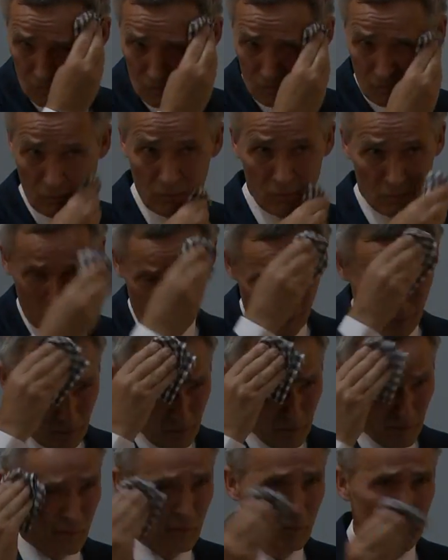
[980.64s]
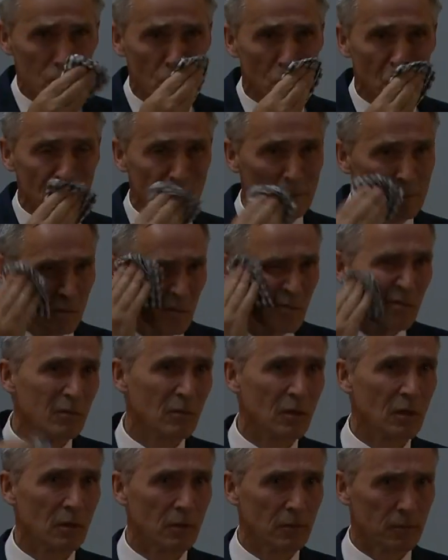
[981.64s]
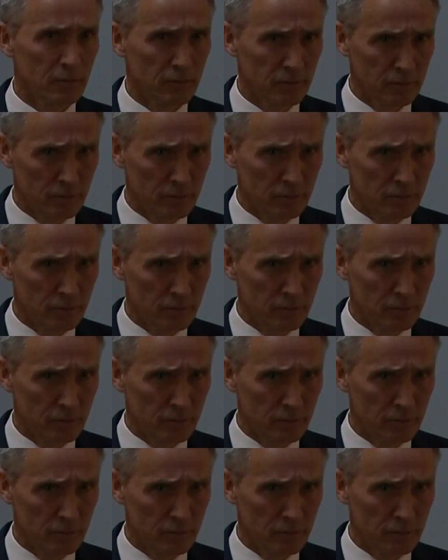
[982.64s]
you very much. I am from